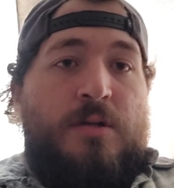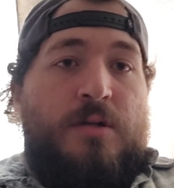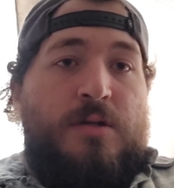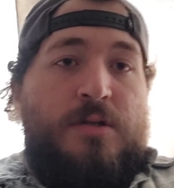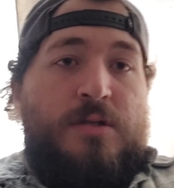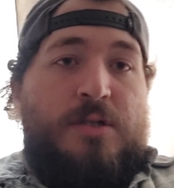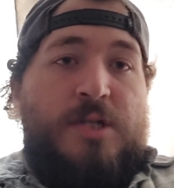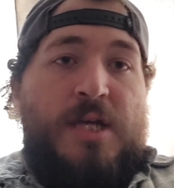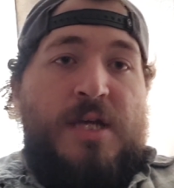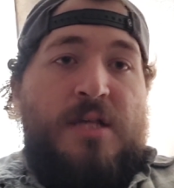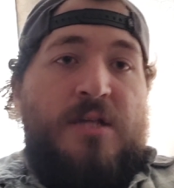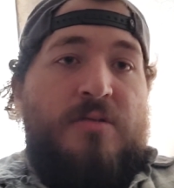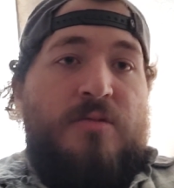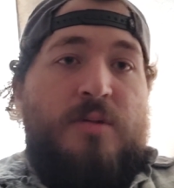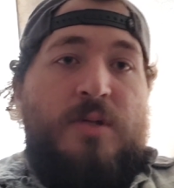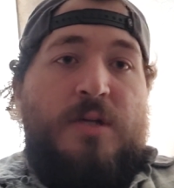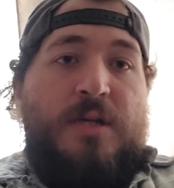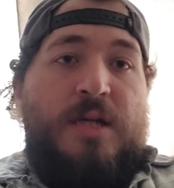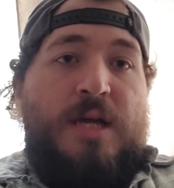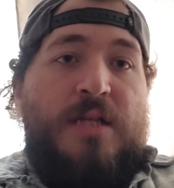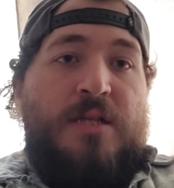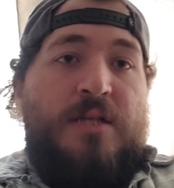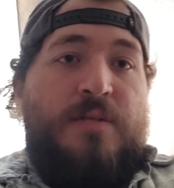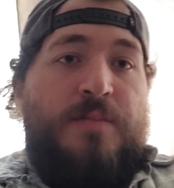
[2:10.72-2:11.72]
Jalen would have
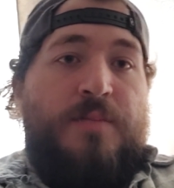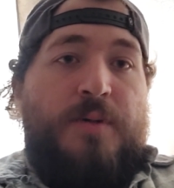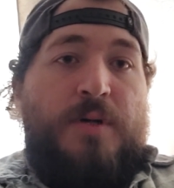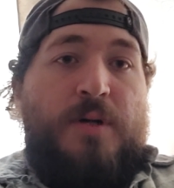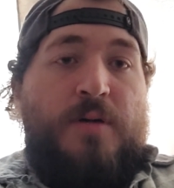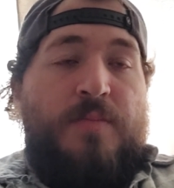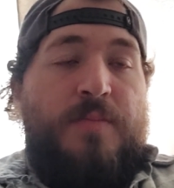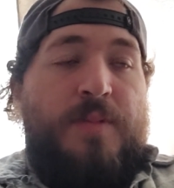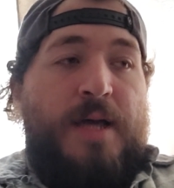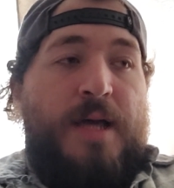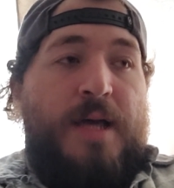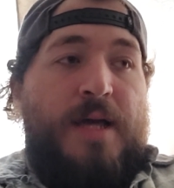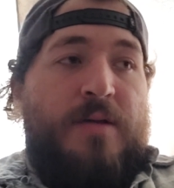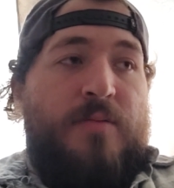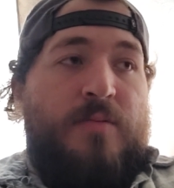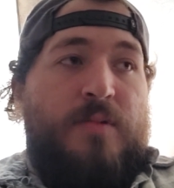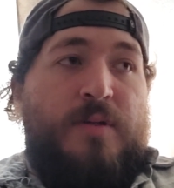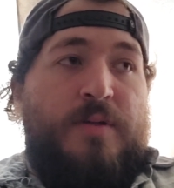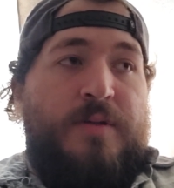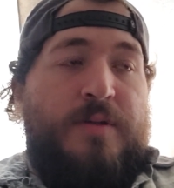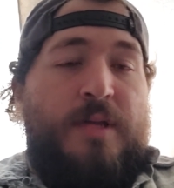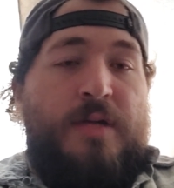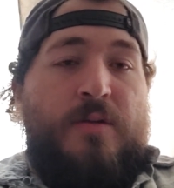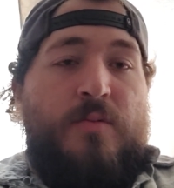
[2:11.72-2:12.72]
got the ball back
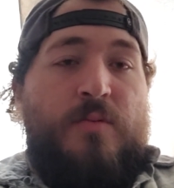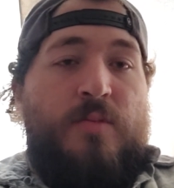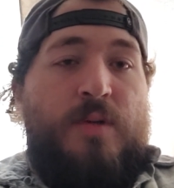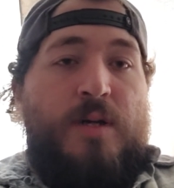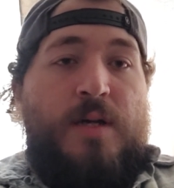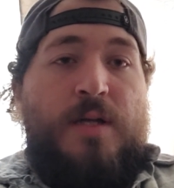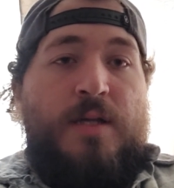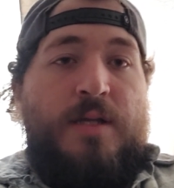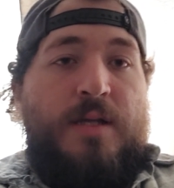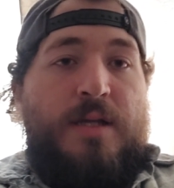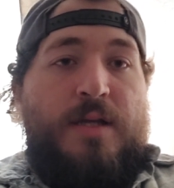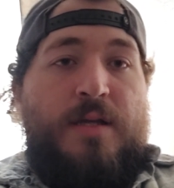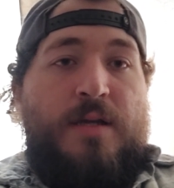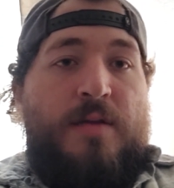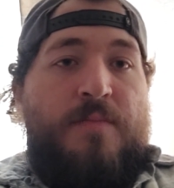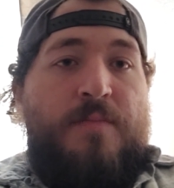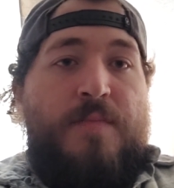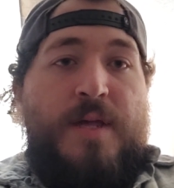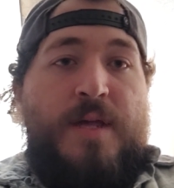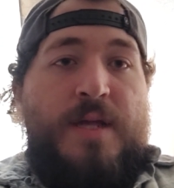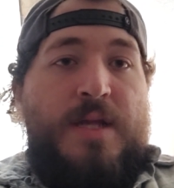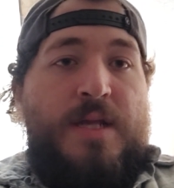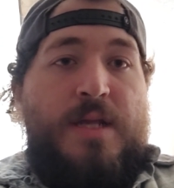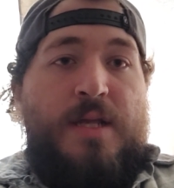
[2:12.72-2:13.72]
with like what, like a
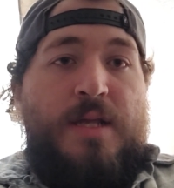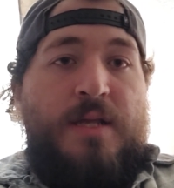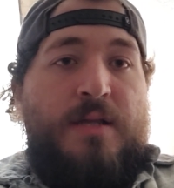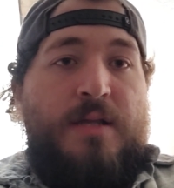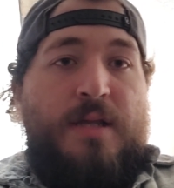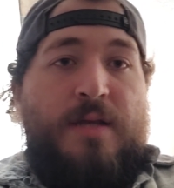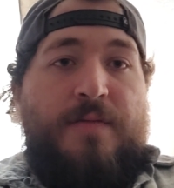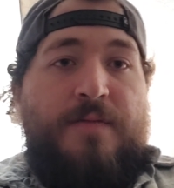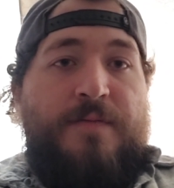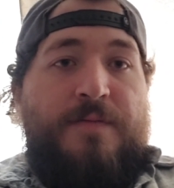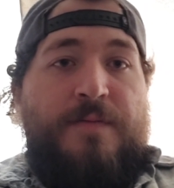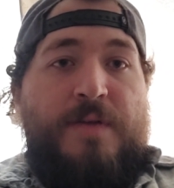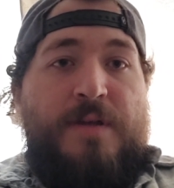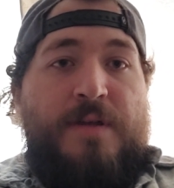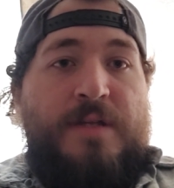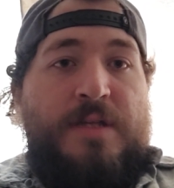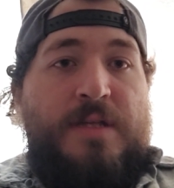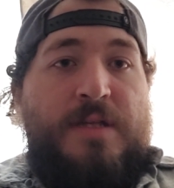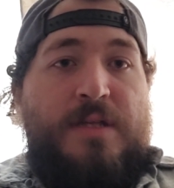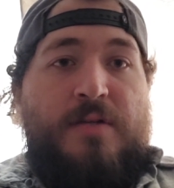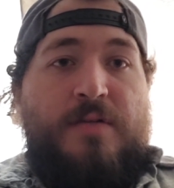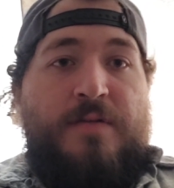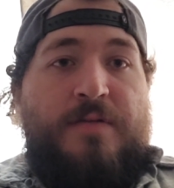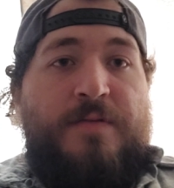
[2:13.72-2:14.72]
minute and like
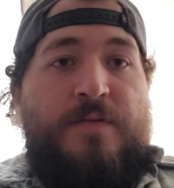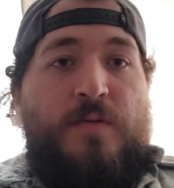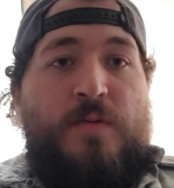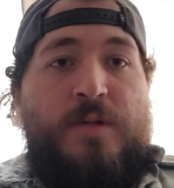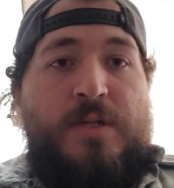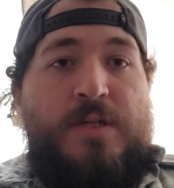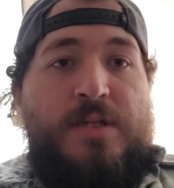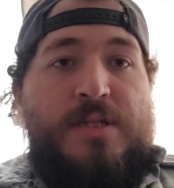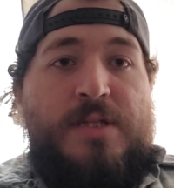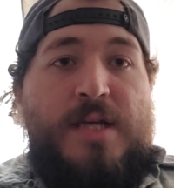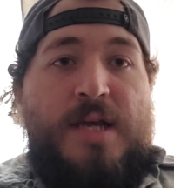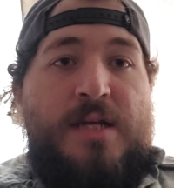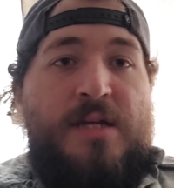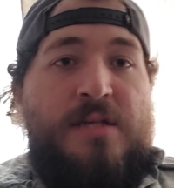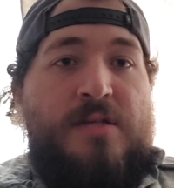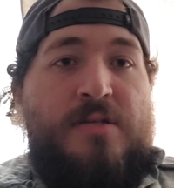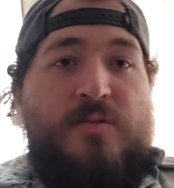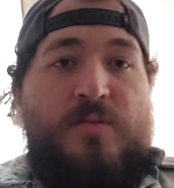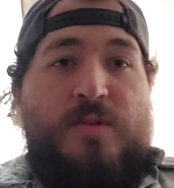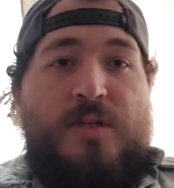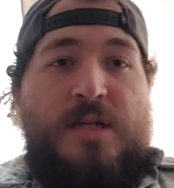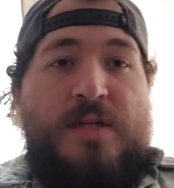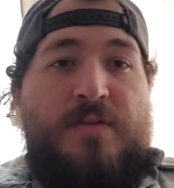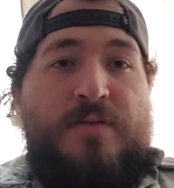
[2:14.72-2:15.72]
50 or 40 seconds or
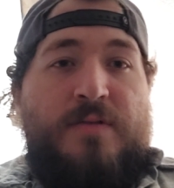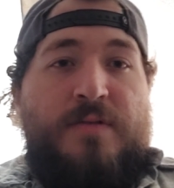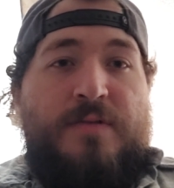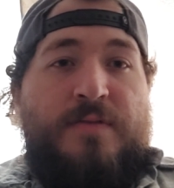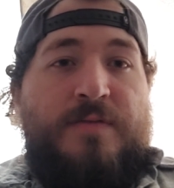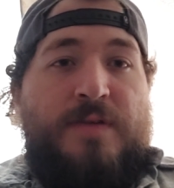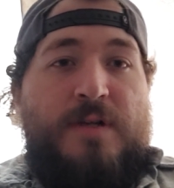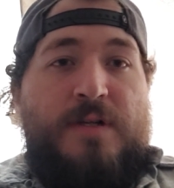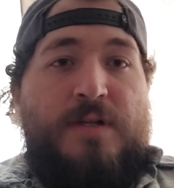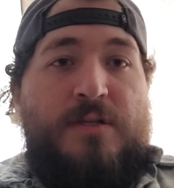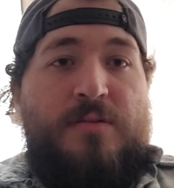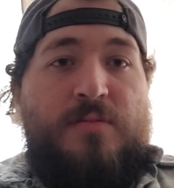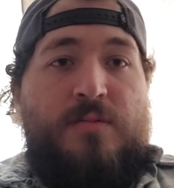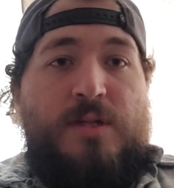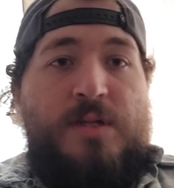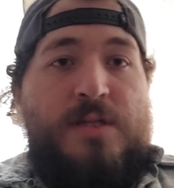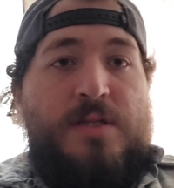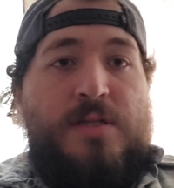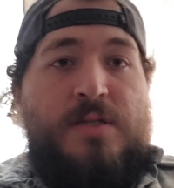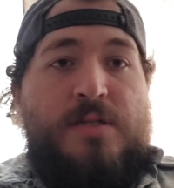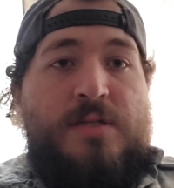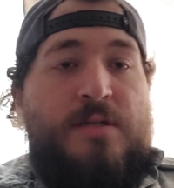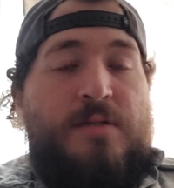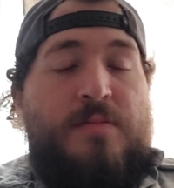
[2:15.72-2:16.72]
whatever the fuck it
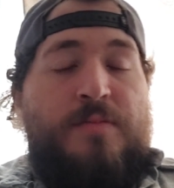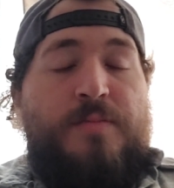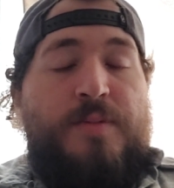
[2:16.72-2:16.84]
was.